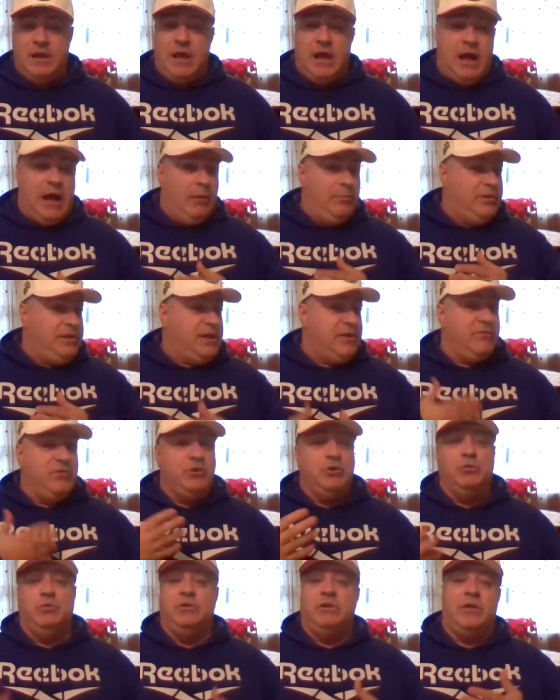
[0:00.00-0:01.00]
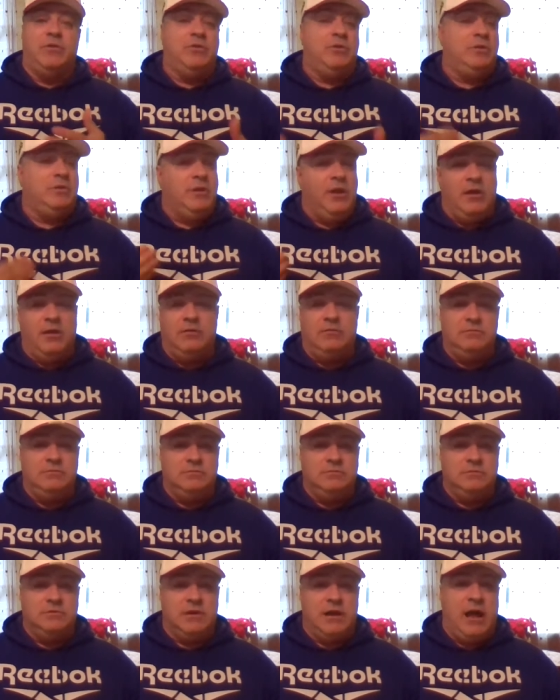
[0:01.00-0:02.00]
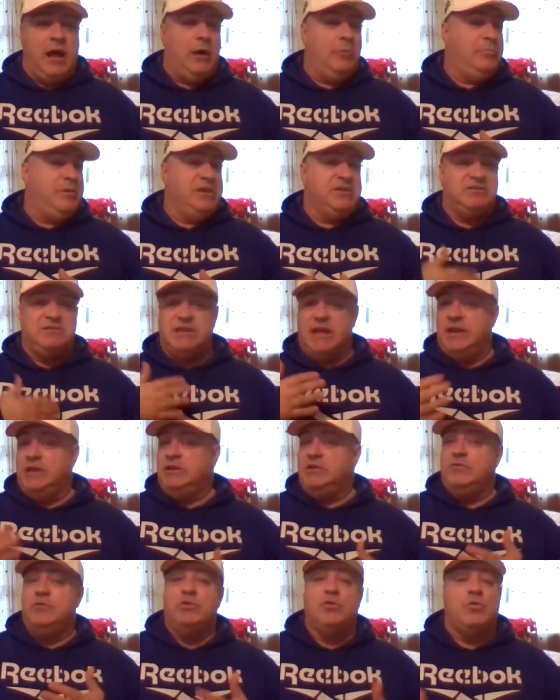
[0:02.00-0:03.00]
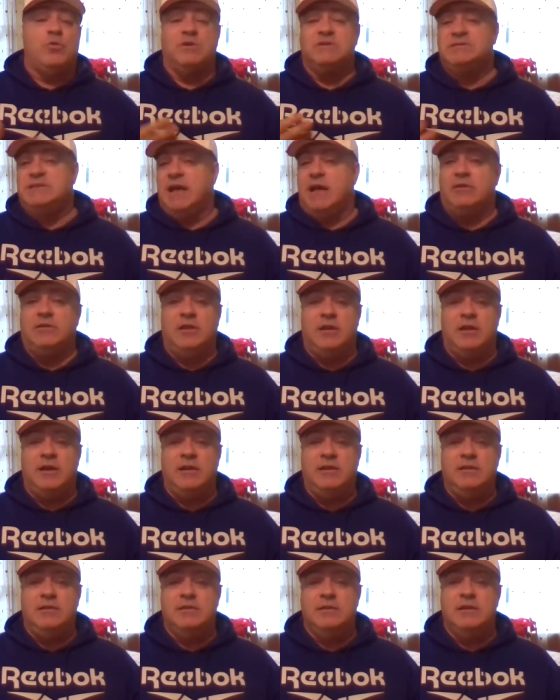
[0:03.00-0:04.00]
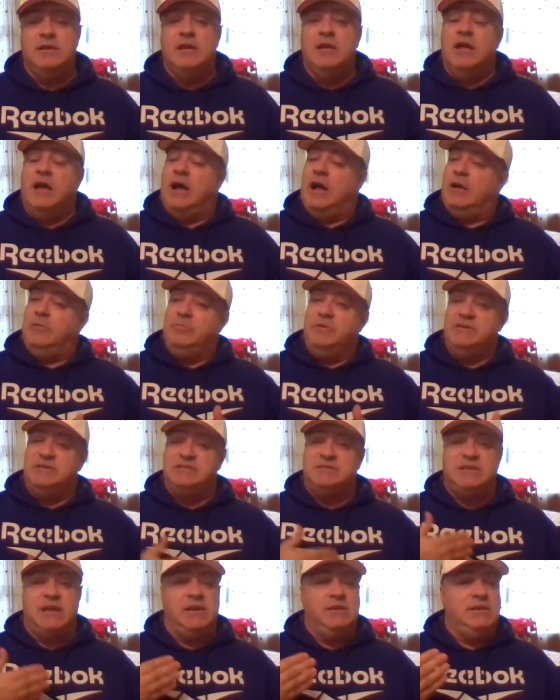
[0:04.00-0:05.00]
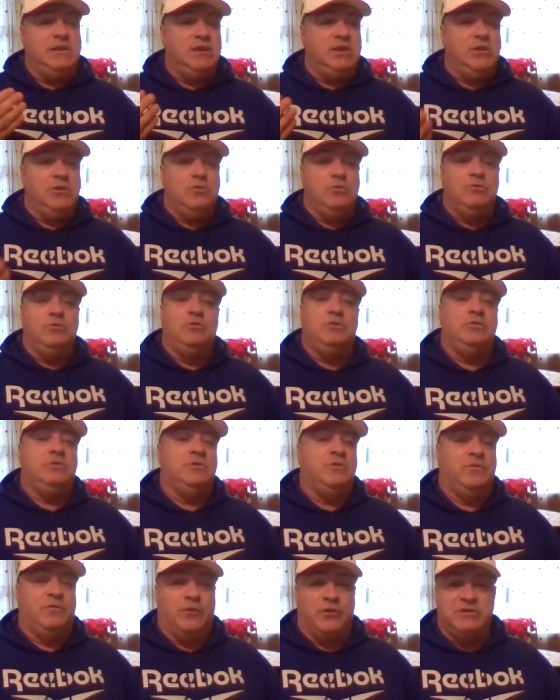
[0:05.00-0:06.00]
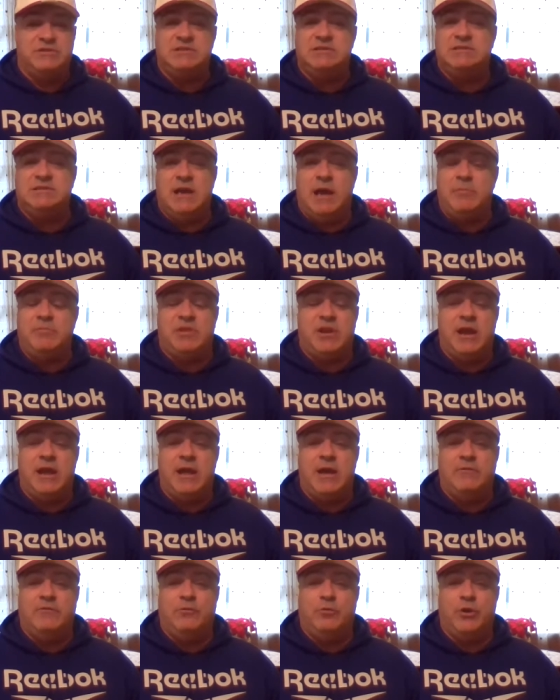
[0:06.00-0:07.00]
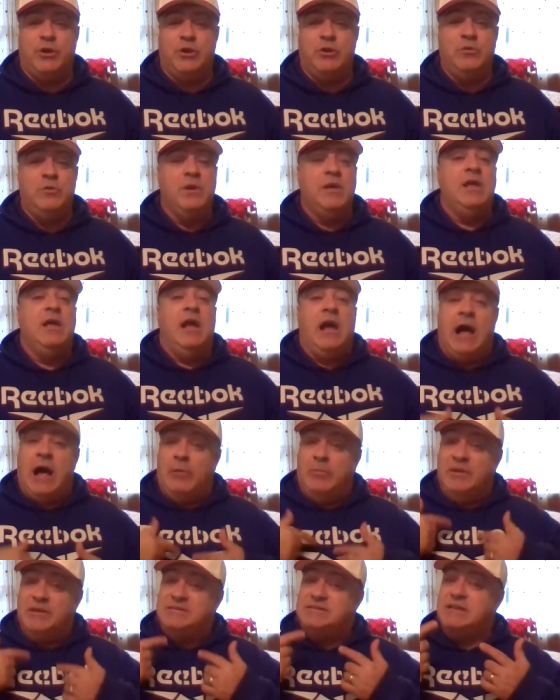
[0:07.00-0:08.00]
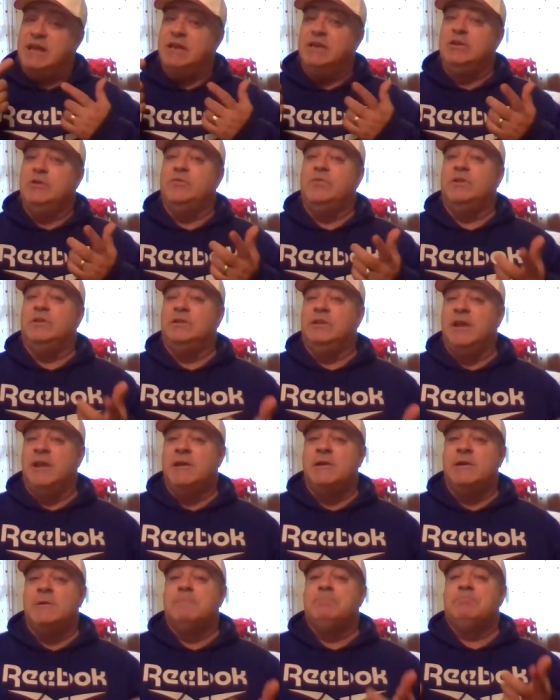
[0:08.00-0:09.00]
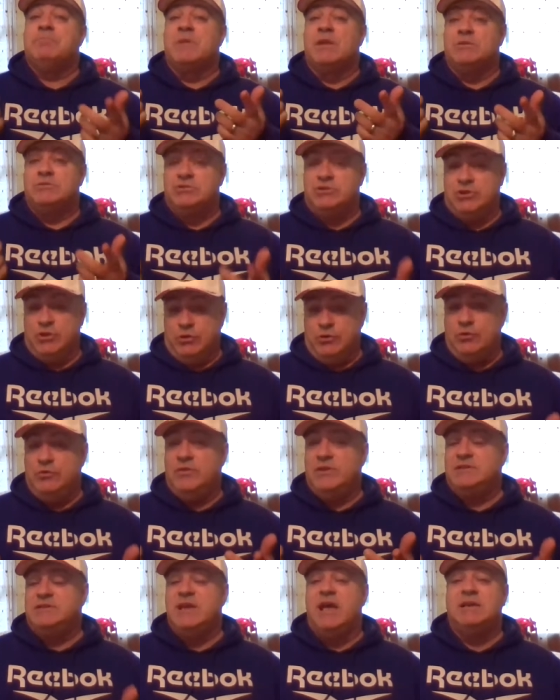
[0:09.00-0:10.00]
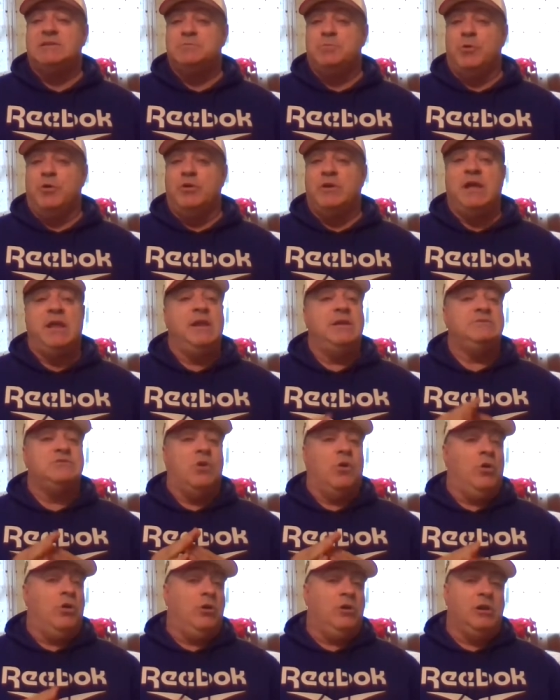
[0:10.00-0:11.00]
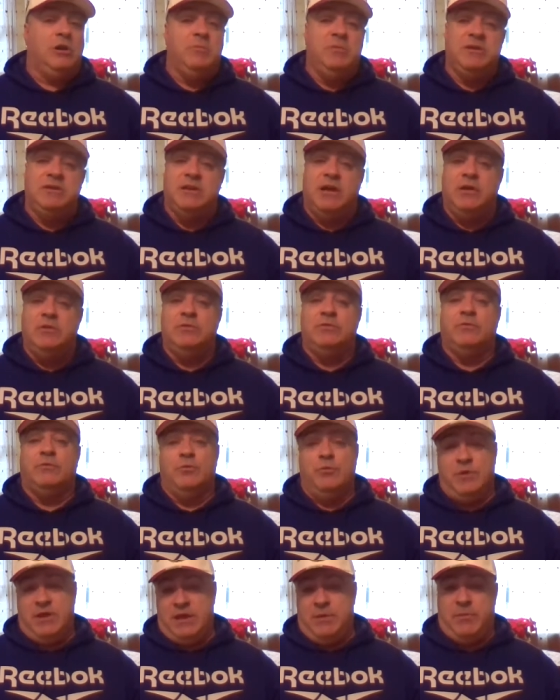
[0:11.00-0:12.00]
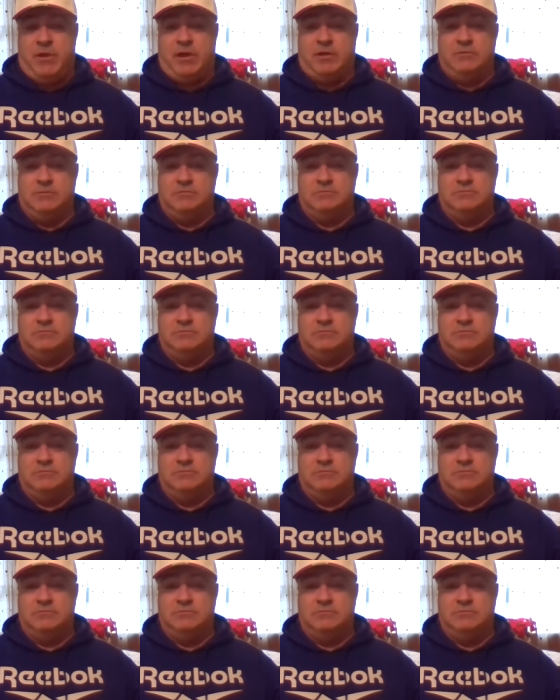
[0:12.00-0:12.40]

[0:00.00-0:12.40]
I'll be giving you another hello. I'll be sending you the course outline. I'll be sending you the first assignment that I have for you. I'll be sending you the link to the textbook, and it's all going to be done through email.